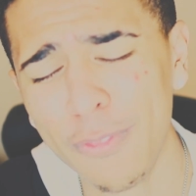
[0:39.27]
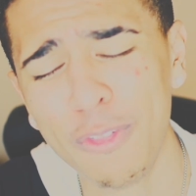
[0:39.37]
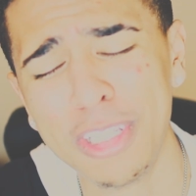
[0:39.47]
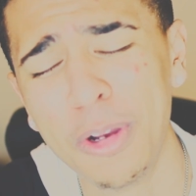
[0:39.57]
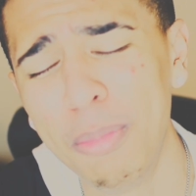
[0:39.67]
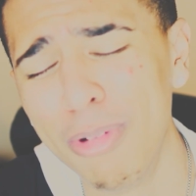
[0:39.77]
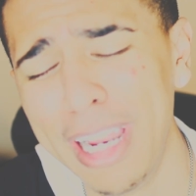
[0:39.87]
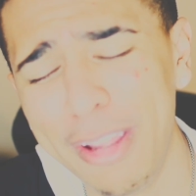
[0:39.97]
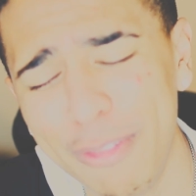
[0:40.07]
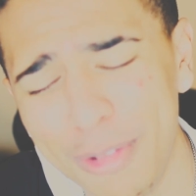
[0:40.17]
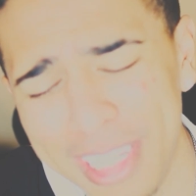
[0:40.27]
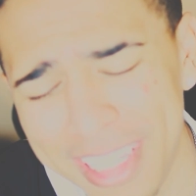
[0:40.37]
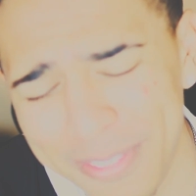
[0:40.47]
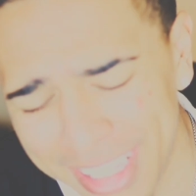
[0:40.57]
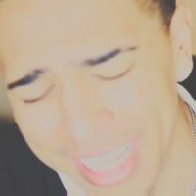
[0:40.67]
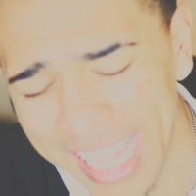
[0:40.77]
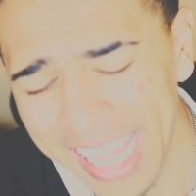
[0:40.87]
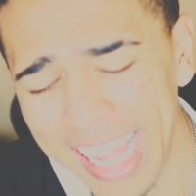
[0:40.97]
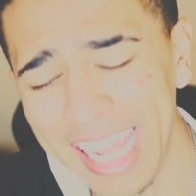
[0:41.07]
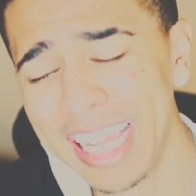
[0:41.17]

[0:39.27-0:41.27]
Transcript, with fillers: ask for your bravery. I